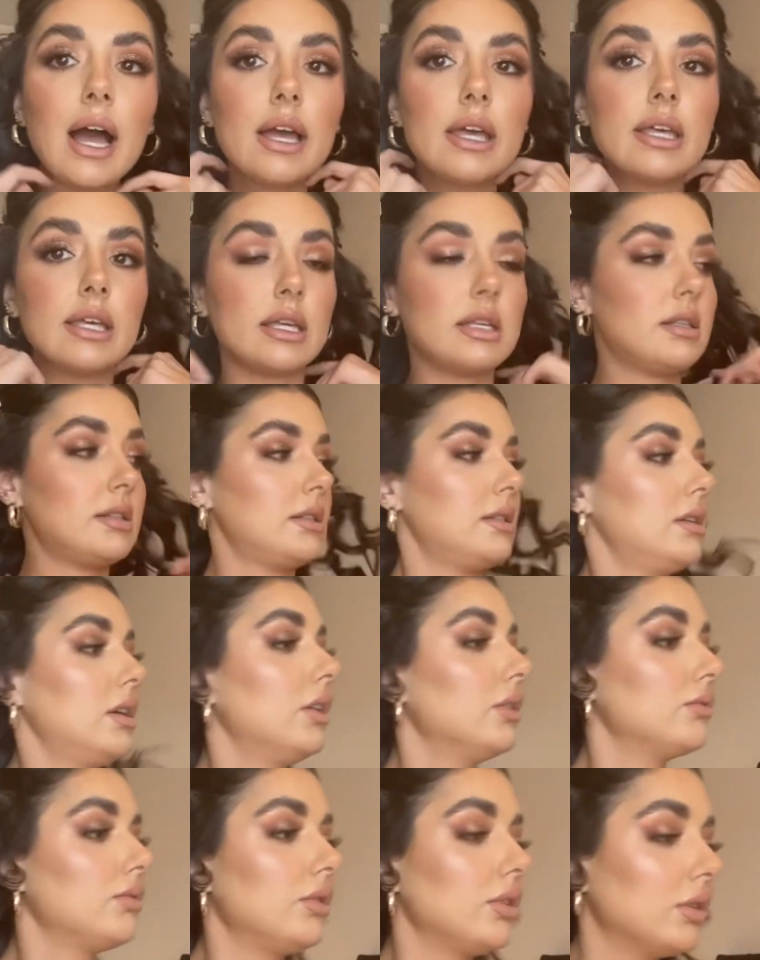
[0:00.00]
is, oh
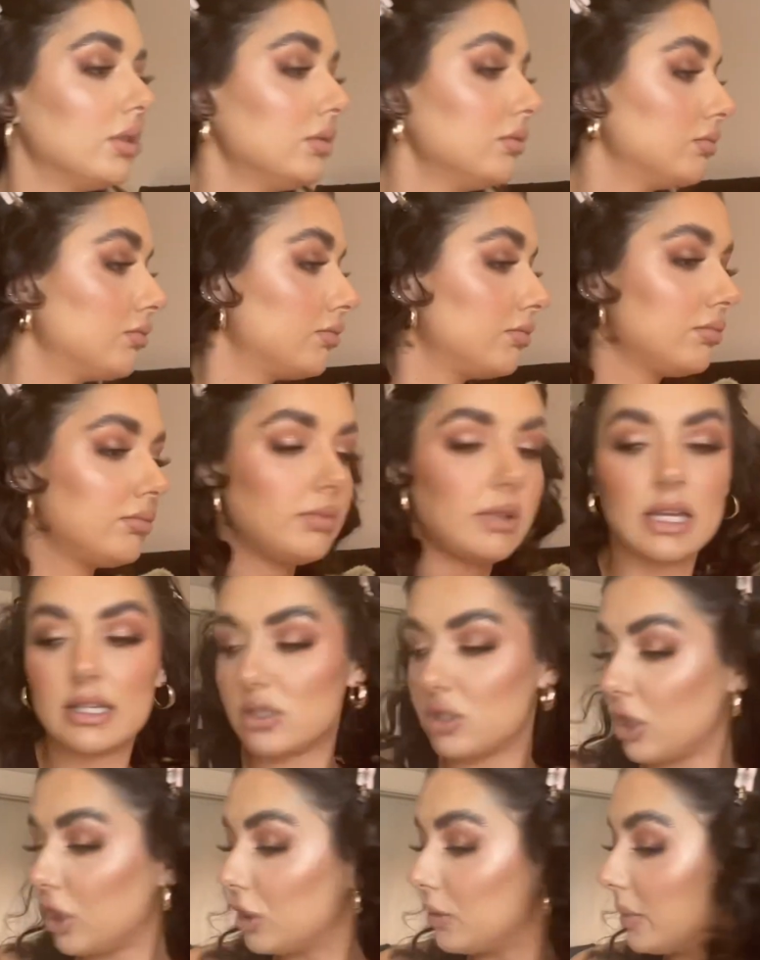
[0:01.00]
no, that is
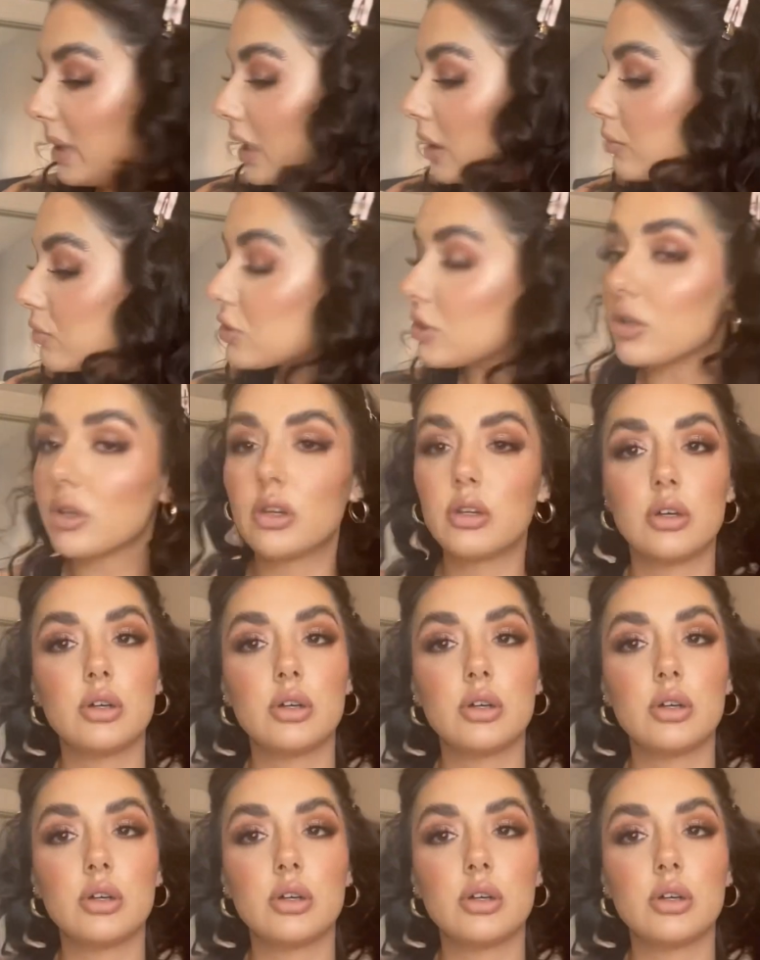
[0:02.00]
not the makeup done.